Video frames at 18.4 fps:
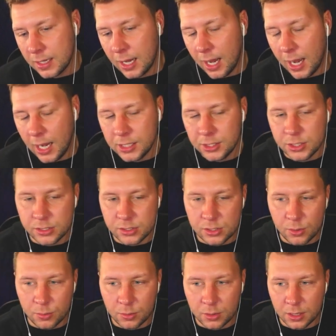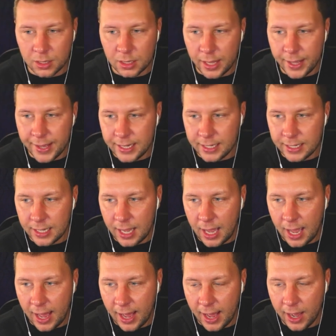I just don't like
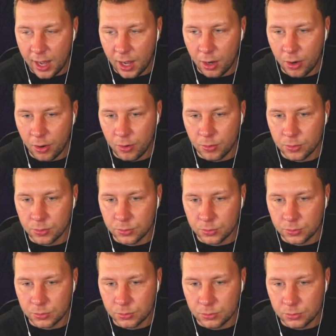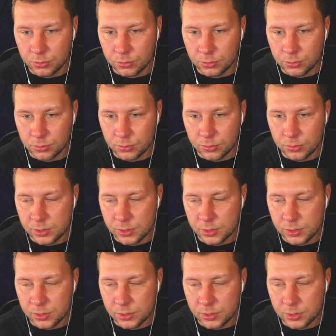how.